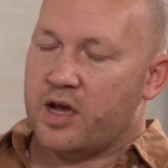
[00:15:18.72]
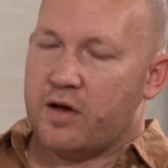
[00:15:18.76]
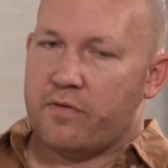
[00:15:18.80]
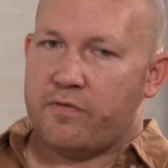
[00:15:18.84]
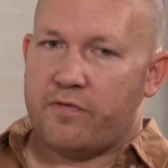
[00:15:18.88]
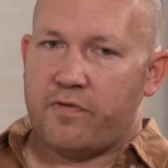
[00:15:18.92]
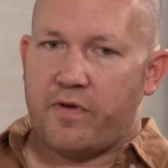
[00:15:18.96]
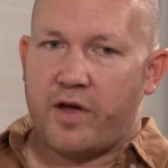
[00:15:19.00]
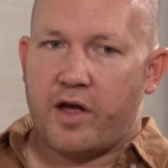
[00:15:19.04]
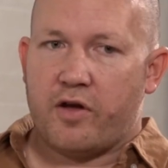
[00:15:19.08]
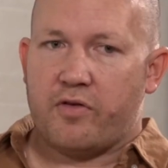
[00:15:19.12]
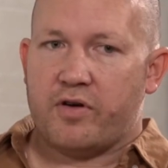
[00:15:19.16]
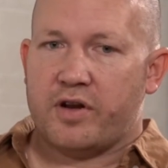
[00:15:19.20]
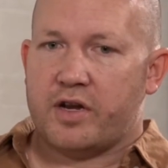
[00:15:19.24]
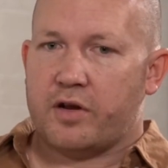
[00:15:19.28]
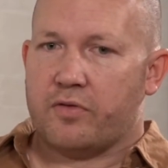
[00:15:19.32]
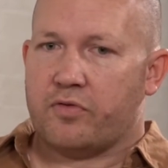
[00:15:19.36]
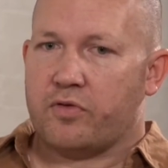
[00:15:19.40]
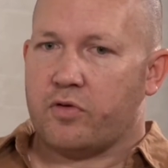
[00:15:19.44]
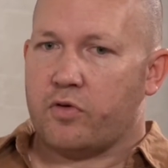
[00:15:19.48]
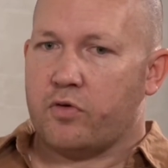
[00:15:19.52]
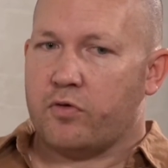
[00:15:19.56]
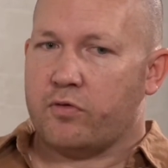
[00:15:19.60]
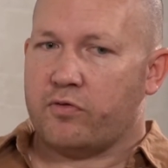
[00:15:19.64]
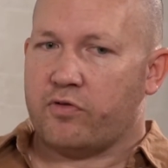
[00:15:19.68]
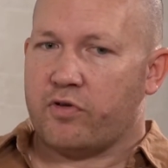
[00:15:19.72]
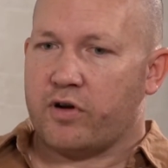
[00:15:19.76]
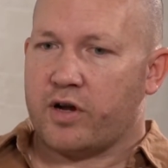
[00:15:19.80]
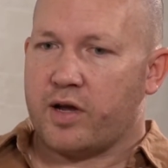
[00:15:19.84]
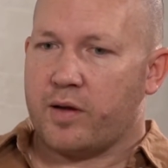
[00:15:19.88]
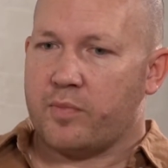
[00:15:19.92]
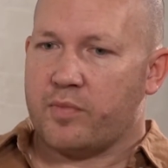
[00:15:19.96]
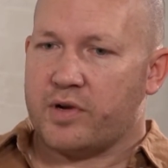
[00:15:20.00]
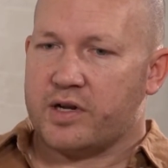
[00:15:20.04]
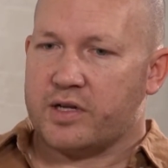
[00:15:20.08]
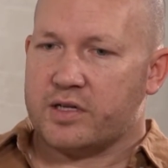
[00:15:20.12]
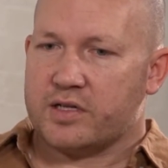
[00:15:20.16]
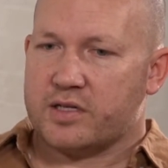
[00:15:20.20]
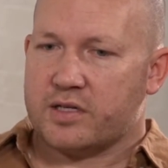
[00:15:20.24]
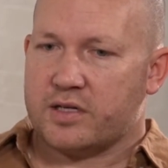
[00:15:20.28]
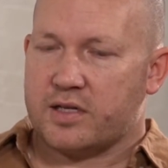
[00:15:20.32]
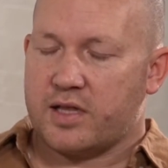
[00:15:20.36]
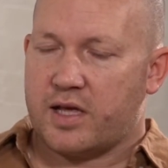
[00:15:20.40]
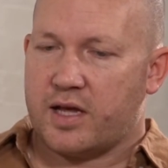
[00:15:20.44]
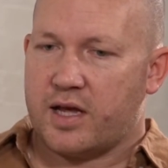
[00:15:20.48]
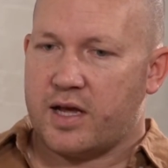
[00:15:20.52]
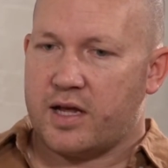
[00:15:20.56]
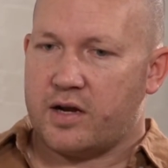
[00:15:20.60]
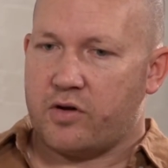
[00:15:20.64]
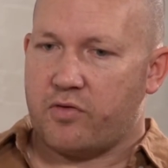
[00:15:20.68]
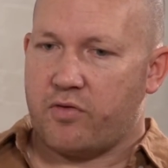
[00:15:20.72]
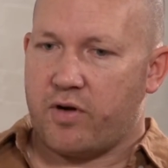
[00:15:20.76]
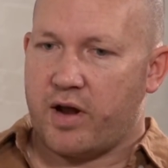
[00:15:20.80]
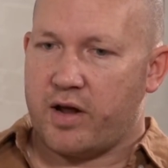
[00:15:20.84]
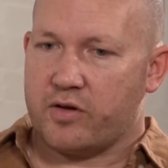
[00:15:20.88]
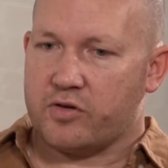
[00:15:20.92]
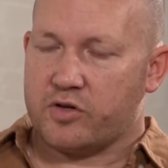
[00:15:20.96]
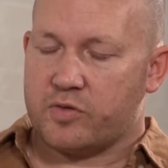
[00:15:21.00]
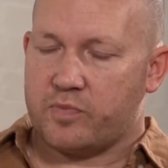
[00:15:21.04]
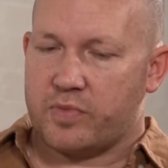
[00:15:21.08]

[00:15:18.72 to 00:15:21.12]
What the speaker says: Very difficult for a company to get their head around,